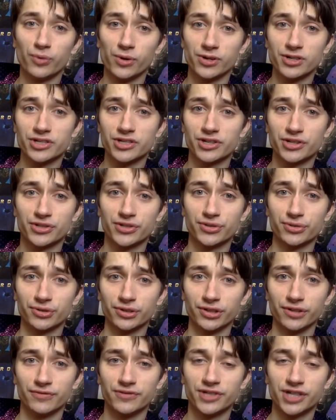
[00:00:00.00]
watched the
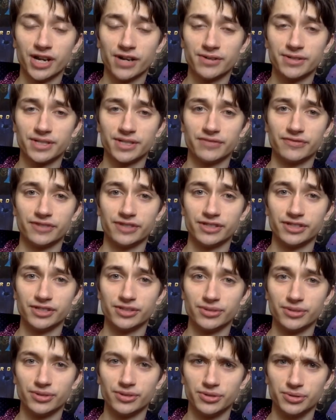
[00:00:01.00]
story of Joseph and
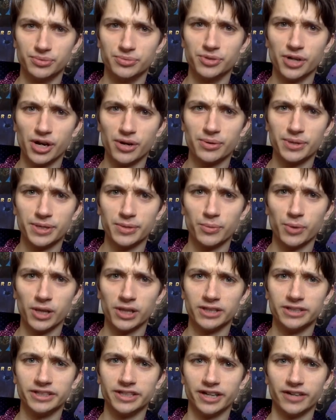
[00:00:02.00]
you know it
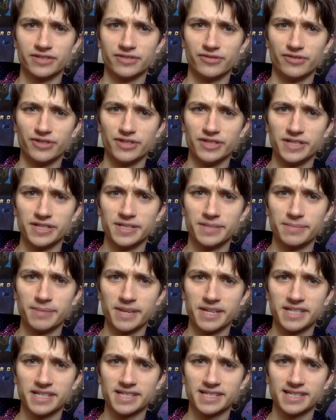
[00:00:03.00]
well enough for this to
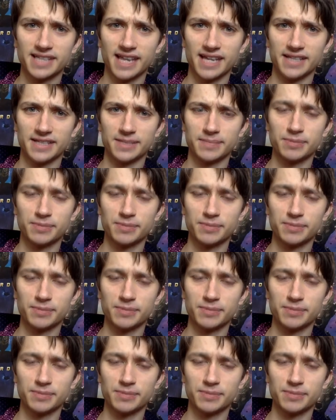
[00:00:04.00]
make sense.